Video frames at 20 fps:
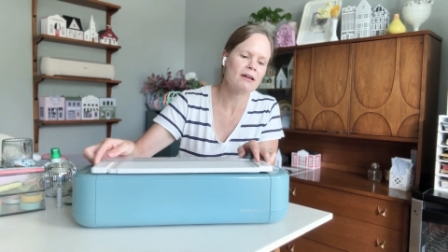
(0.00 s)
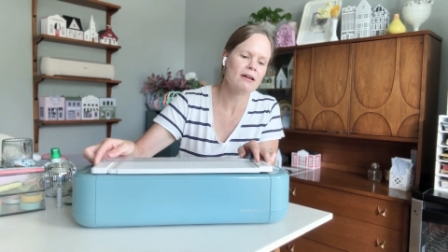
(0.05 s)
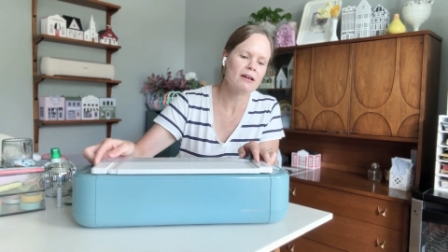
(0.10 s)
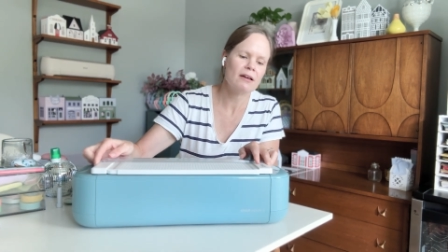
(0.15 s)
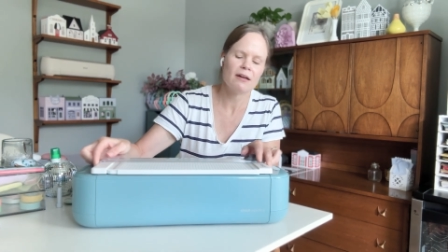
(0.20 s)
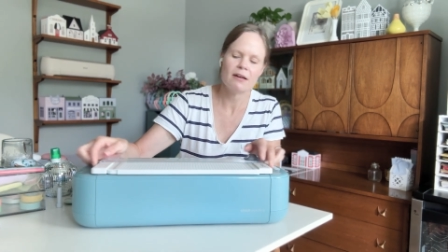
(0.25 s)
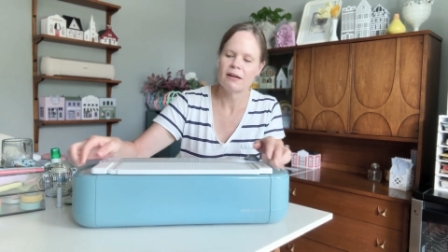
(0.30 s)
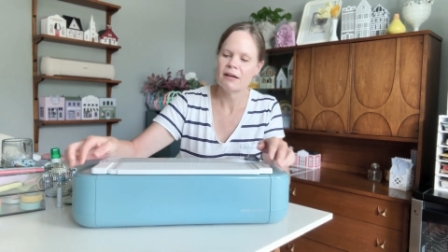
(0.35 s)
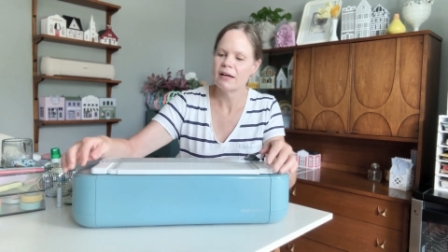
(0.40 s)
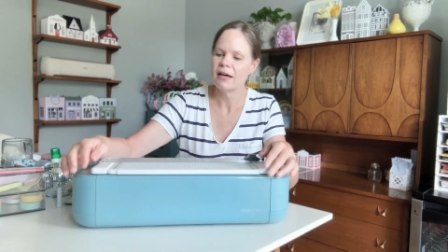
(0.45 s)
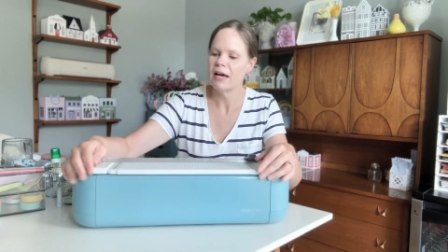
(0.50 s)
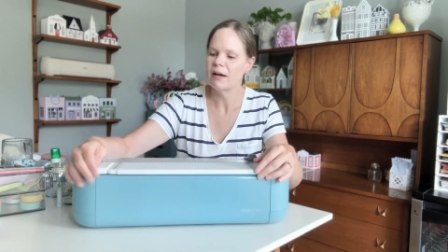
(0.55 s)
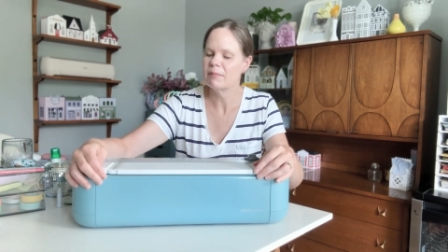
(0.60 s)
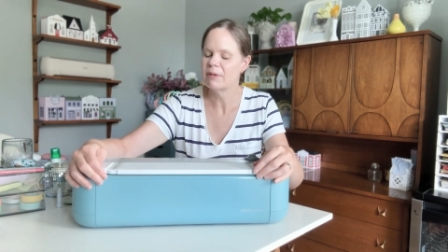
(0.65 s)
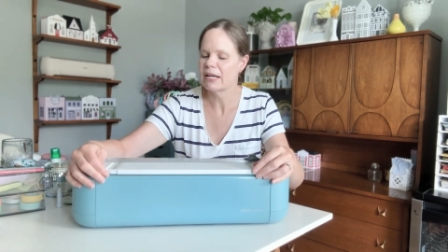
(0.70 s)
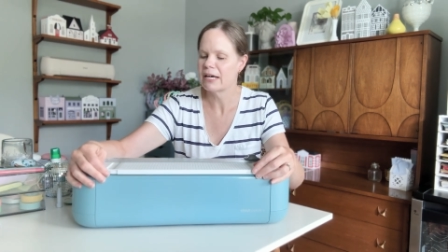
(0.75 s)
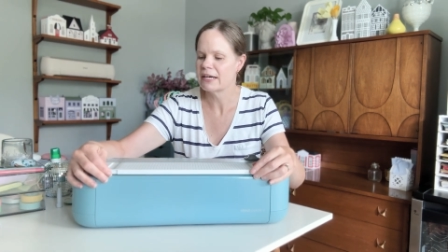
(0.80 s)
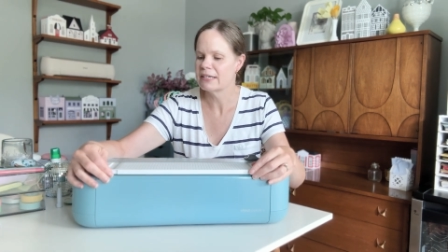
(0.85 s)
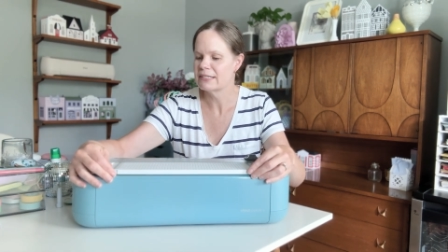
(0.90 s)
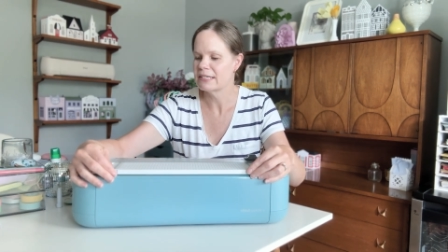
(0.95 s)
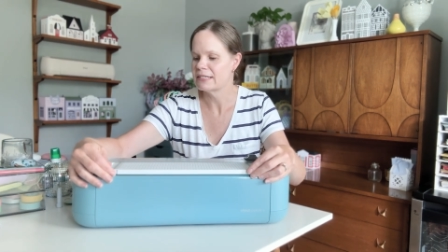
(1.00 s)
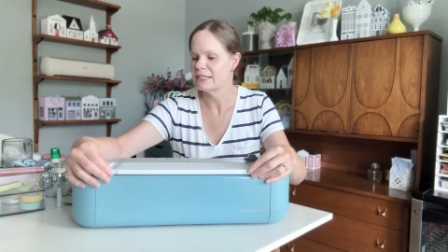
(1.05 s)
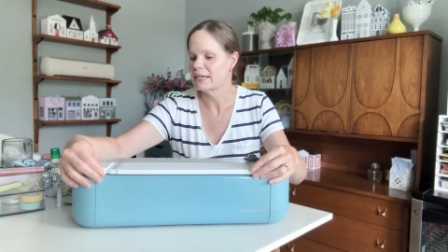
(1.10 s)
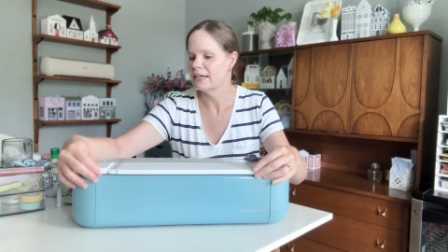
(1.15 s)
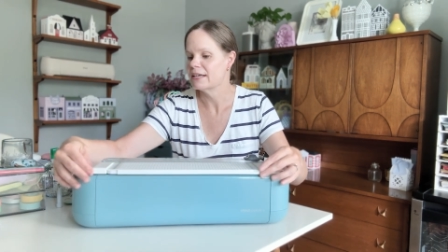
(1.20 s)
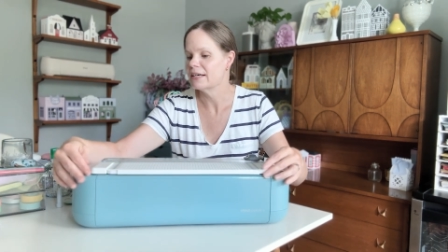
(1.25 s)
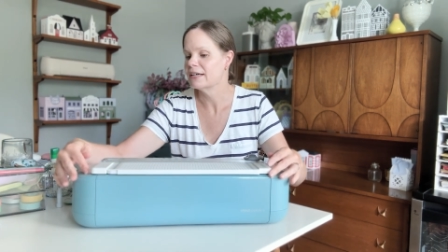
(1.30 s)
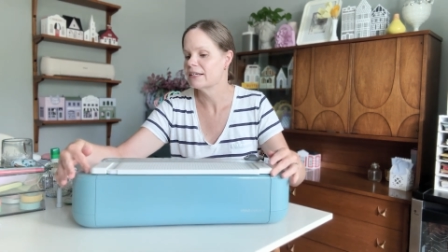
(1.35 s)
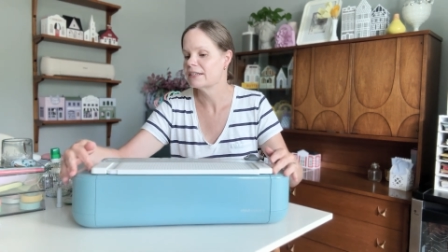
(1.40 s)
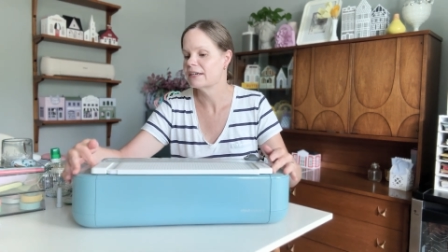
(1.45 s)
I mean, I guess it
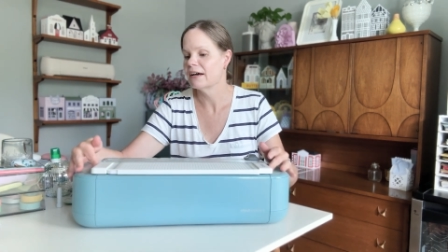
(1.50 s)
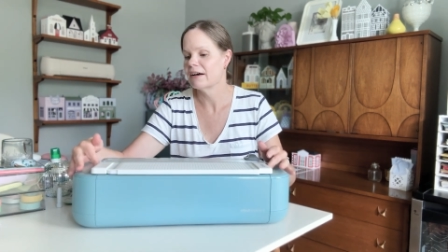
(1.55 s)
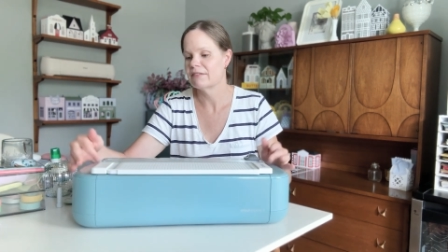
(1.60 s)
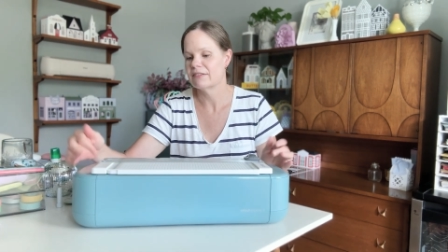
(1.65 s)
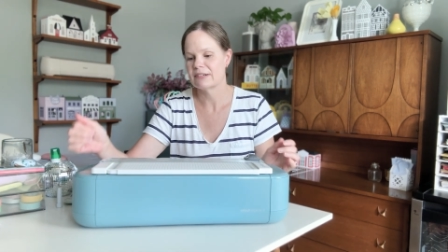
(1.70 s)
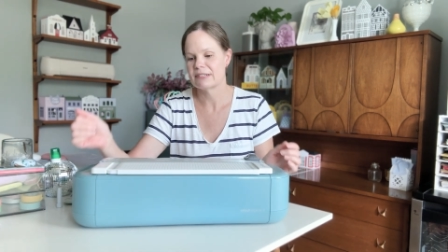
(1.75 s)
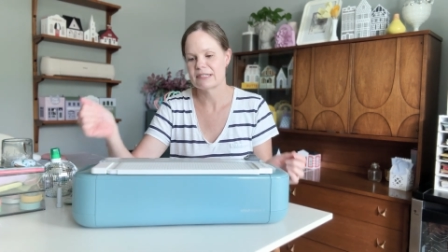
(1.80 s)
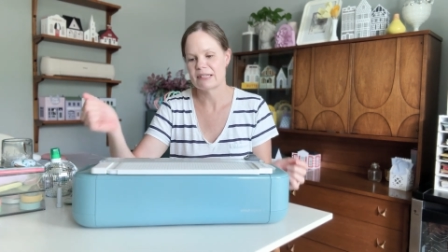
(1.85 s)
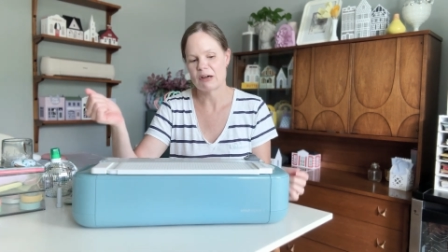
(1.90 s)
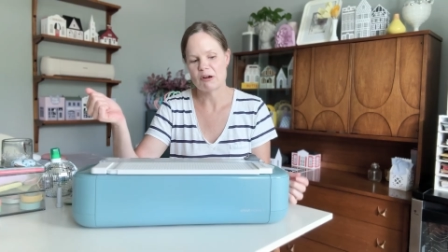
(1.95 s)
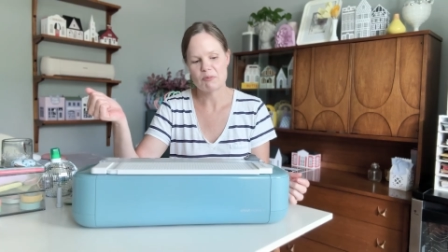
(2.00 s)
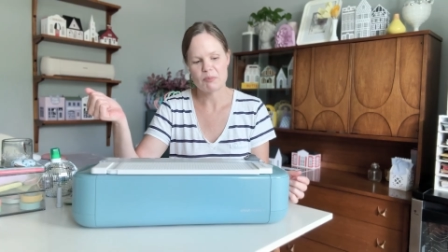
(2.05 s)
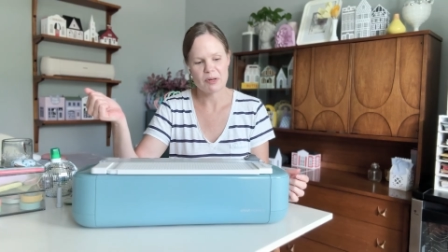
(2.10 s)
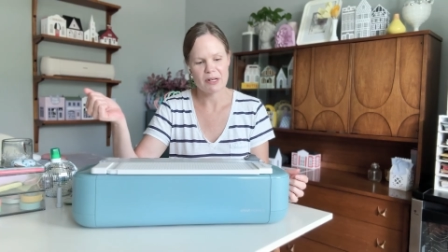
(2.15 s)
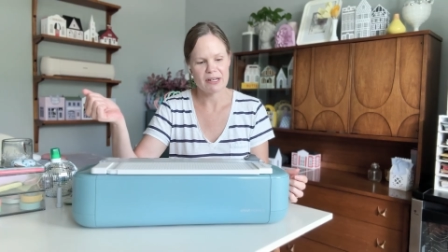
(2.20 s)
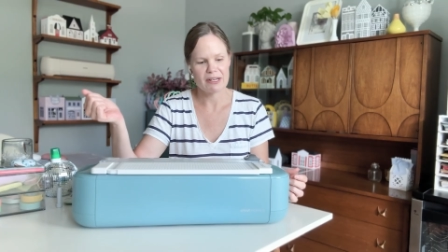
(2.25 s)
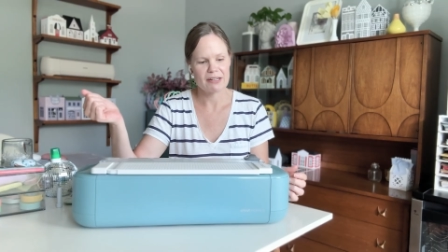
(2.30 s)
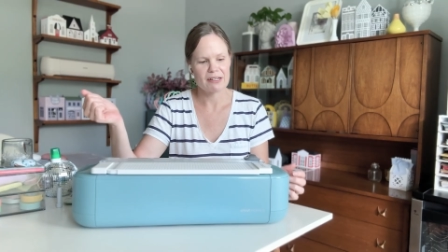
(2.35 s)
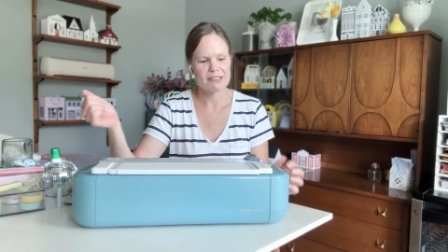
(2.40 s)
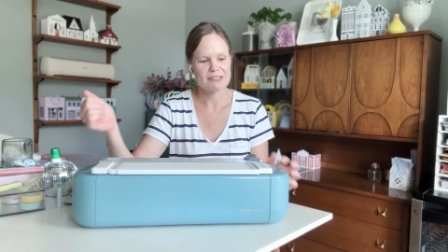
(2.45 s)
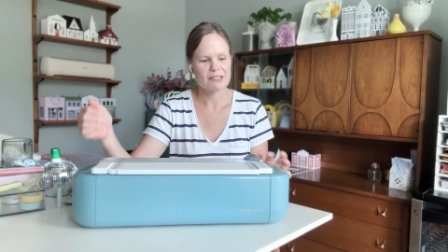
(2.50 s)
does. It covers the opening,